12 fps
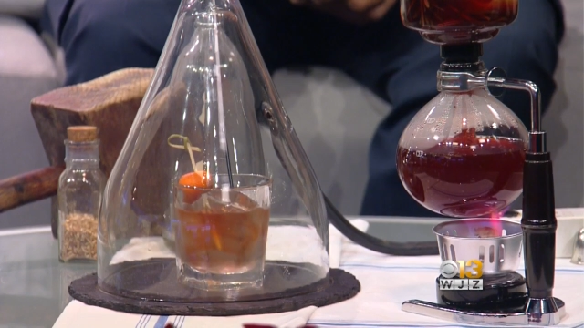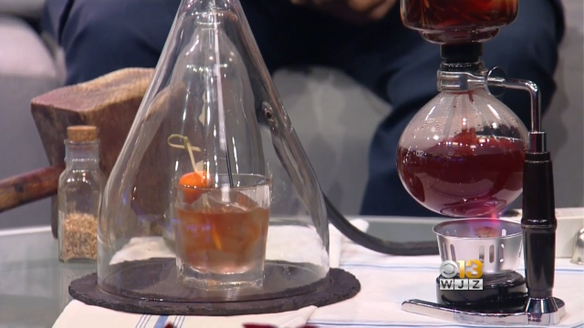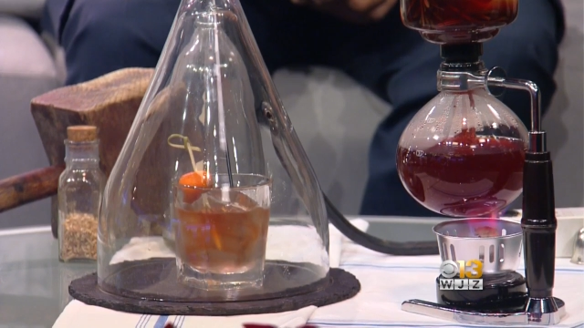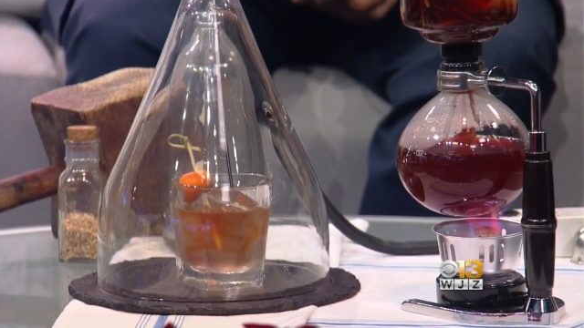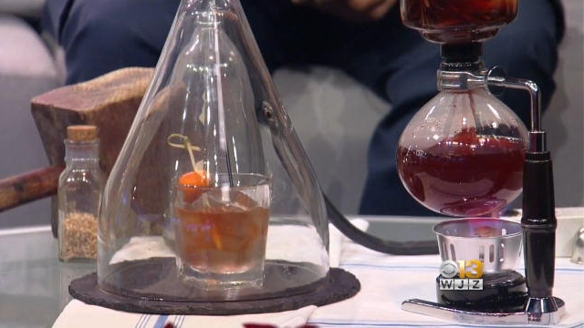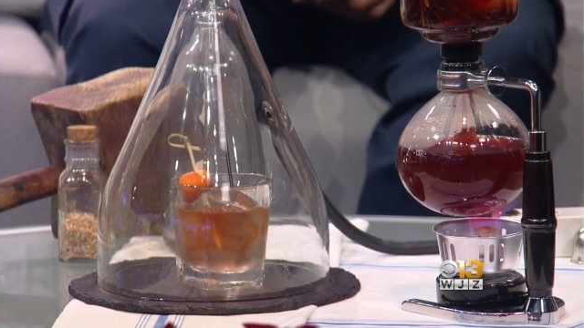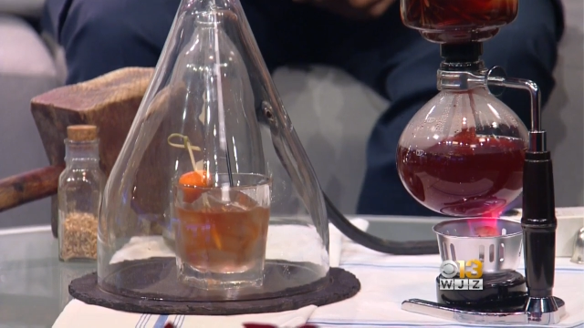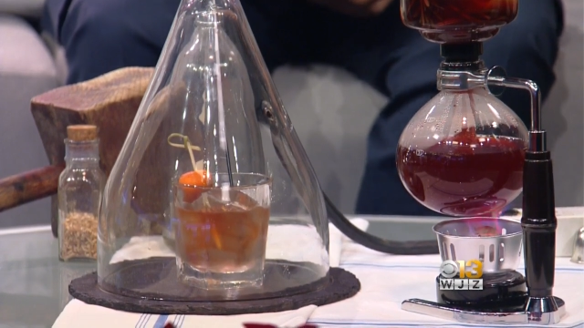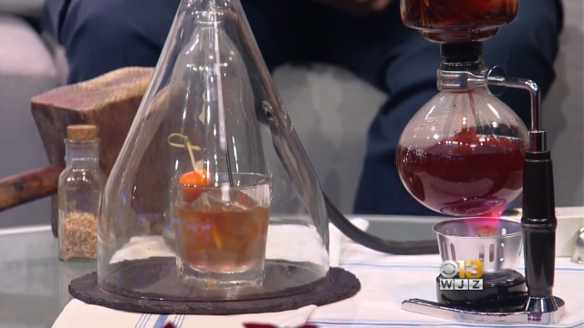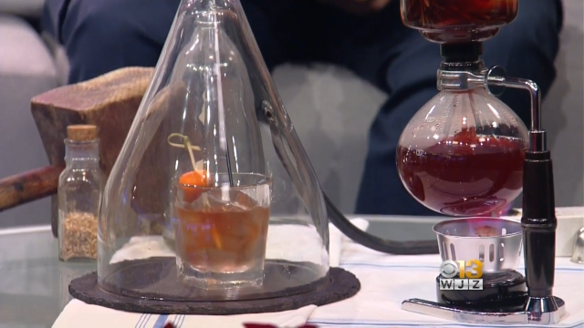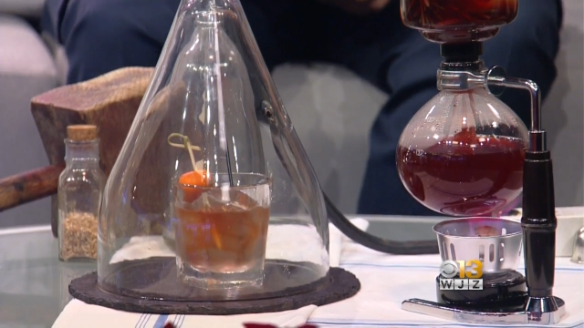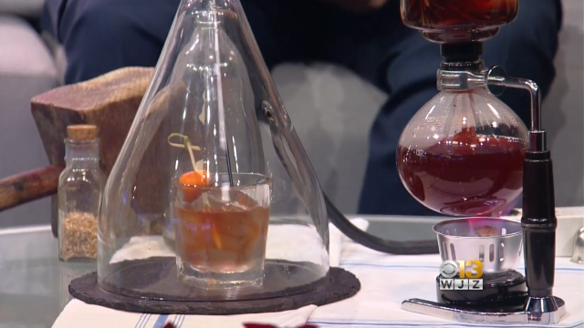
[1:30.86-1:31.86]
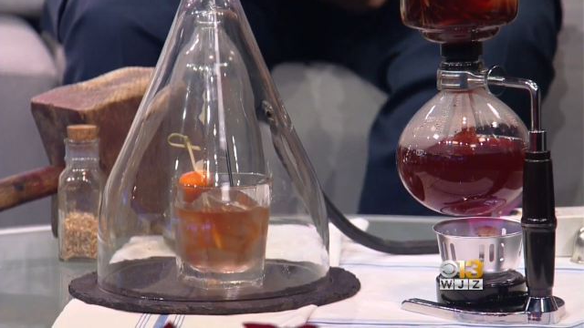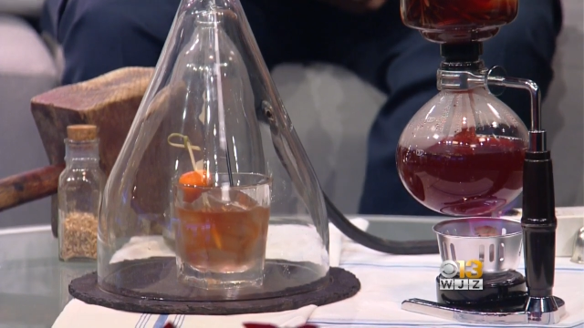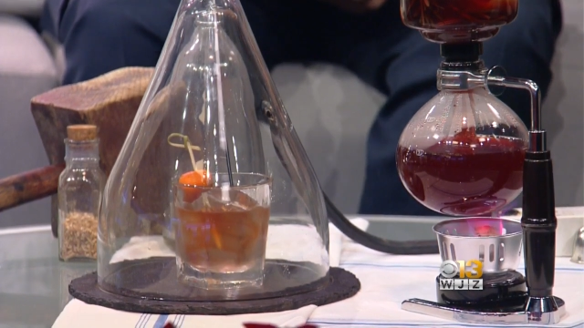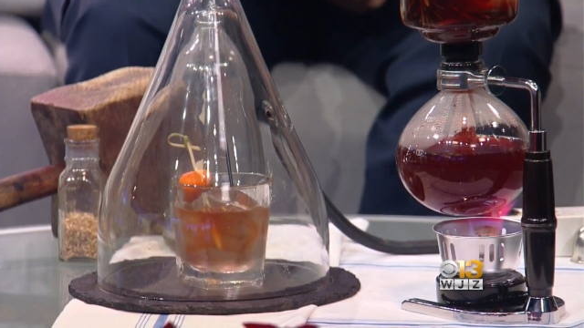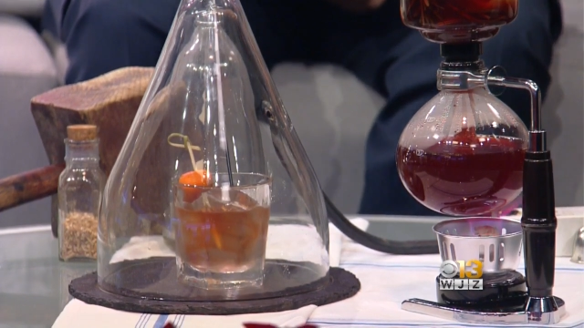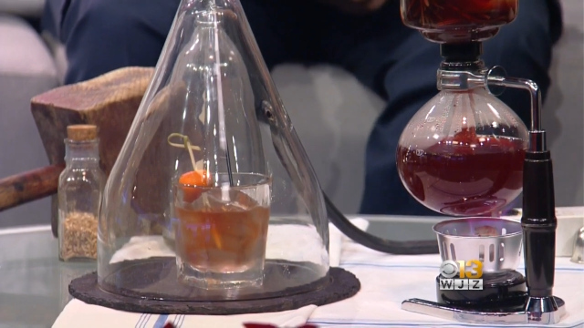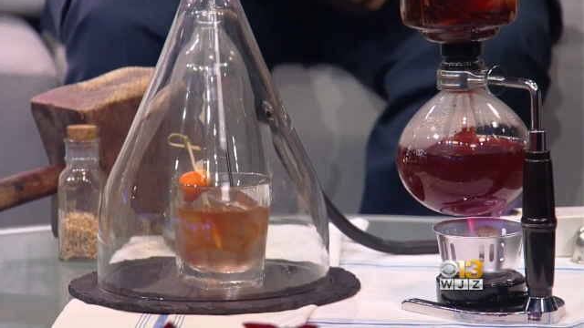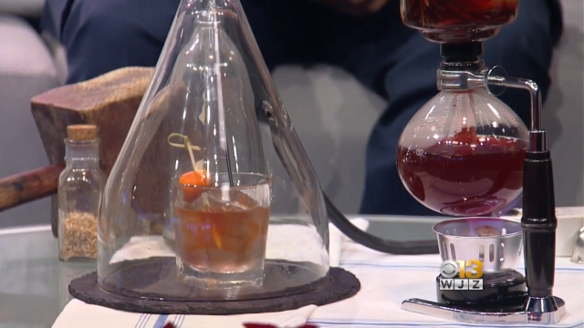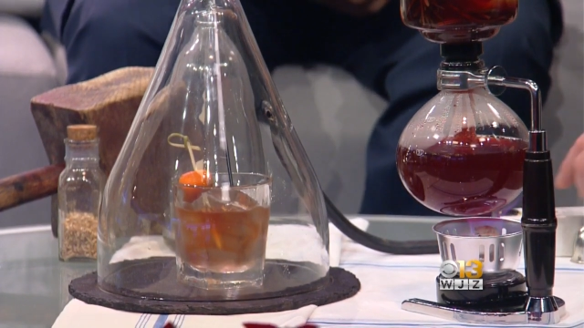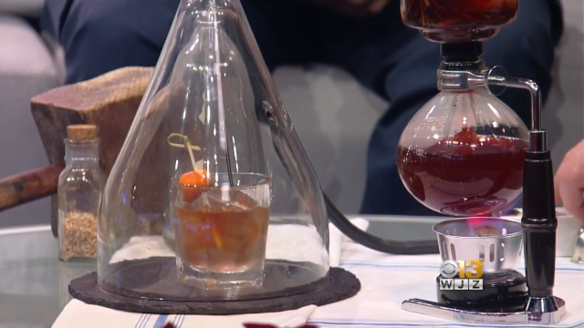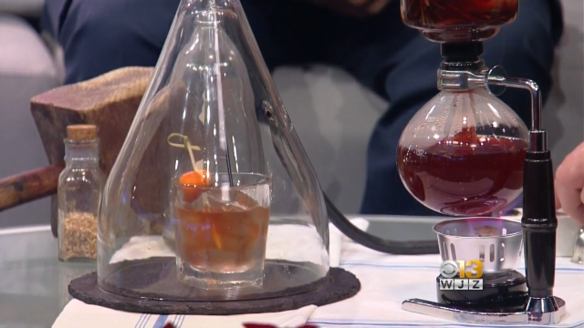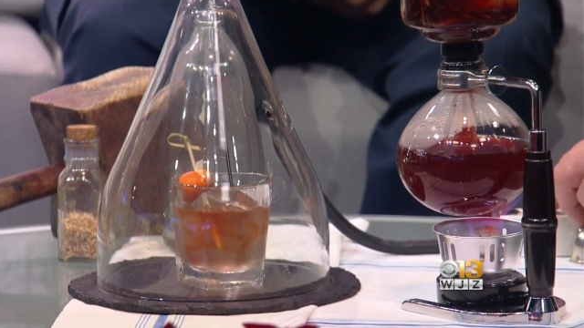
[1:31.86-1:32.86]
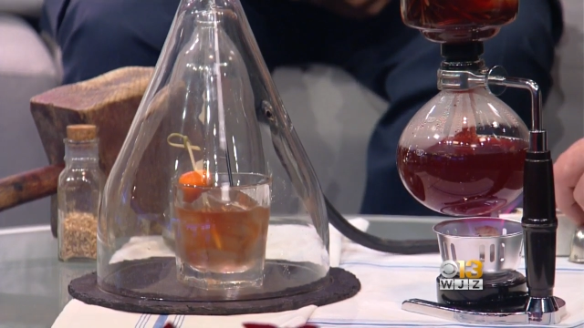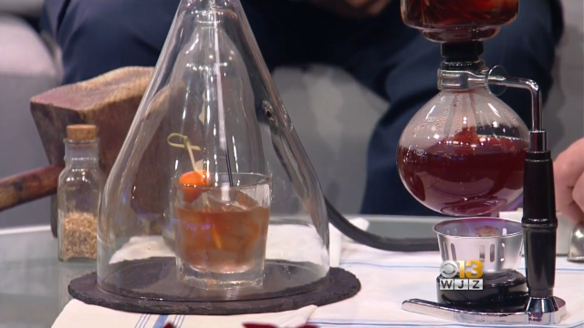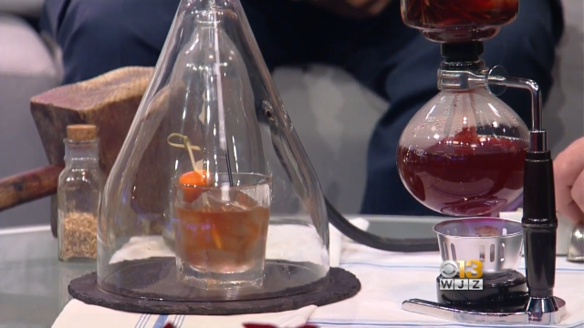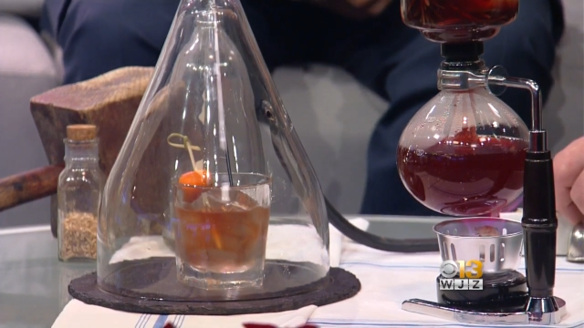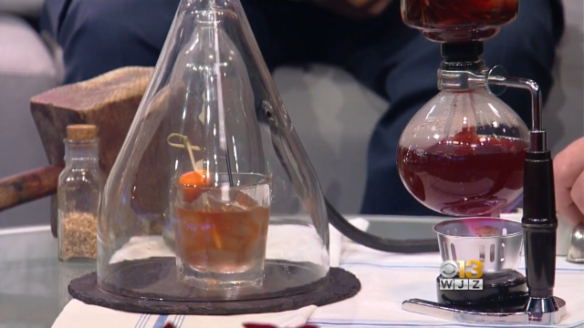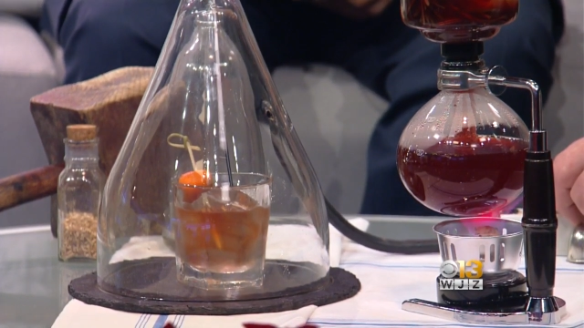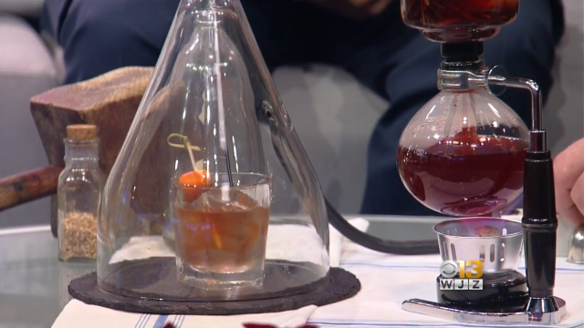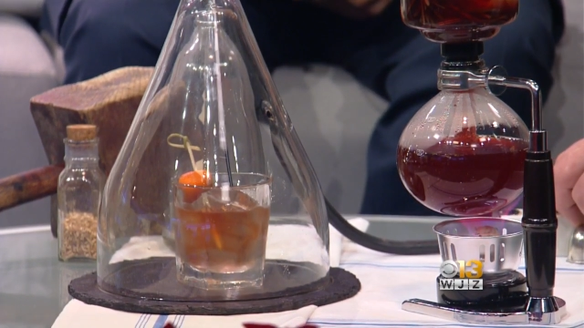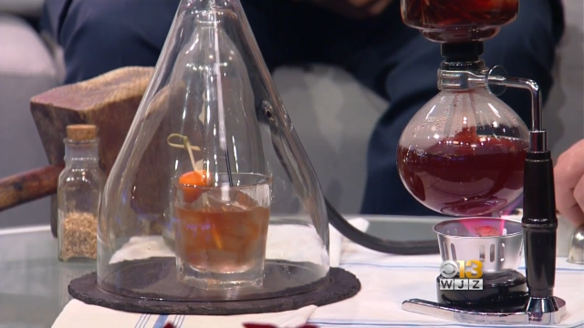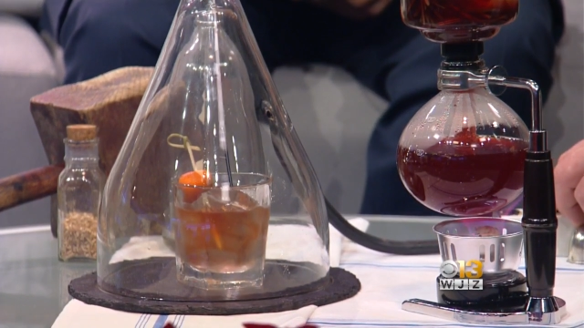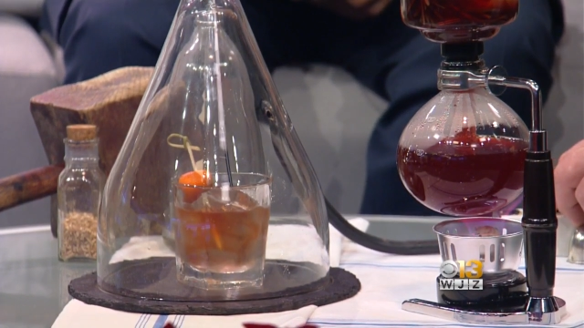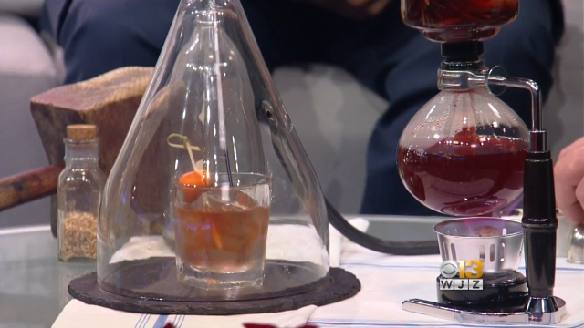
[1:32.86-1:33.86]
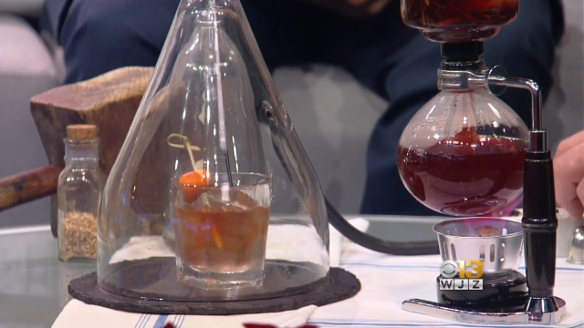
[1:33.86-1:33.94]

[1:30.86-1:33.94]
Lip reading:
(no speaker visible)